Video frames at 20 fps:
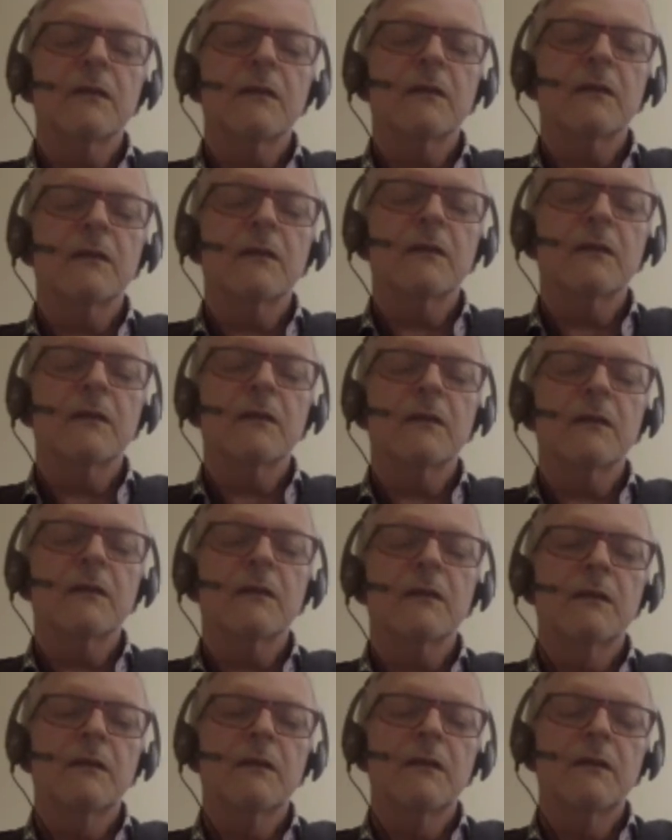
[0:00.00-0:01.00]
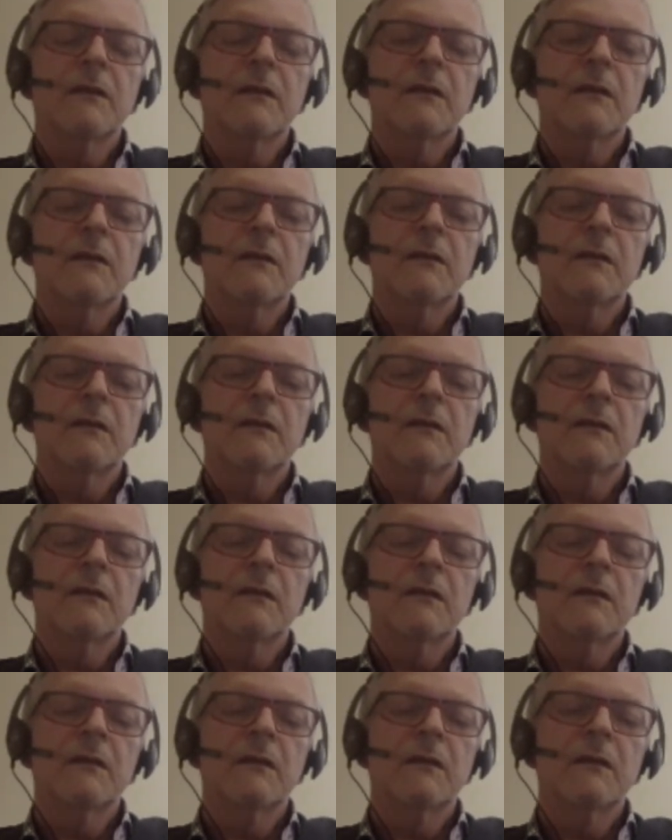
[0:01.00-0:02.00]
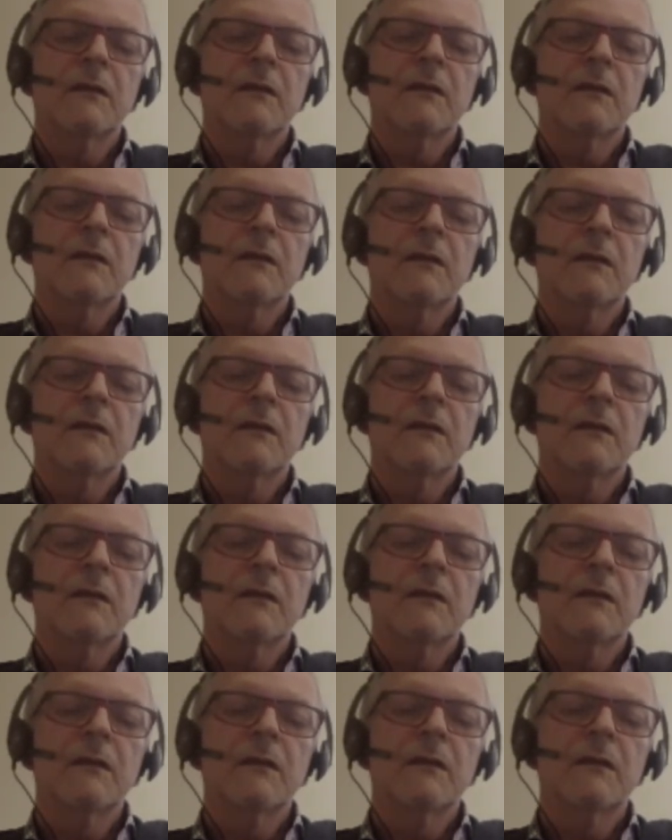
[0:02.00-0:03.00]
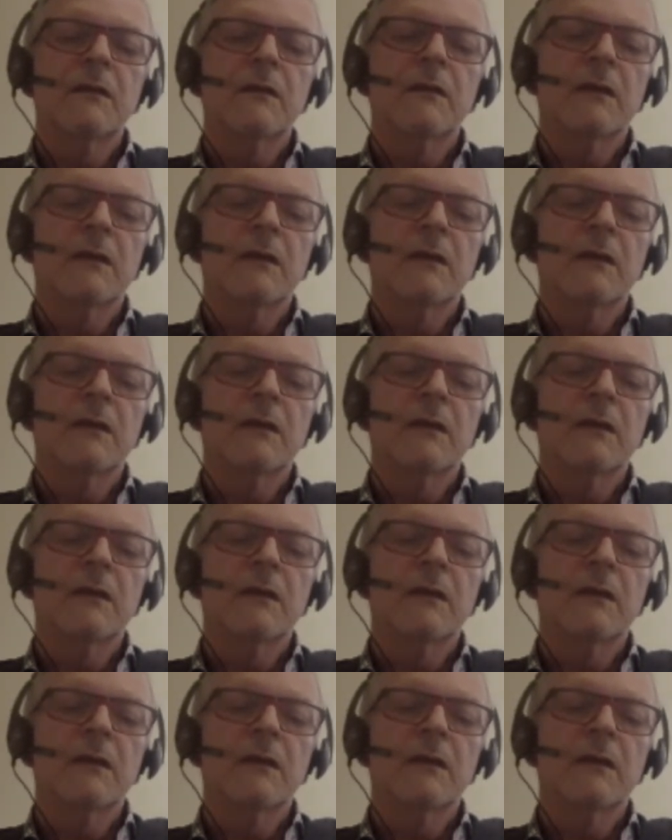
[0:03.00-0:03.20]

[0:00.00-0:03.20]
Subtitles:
This person isn't speaking.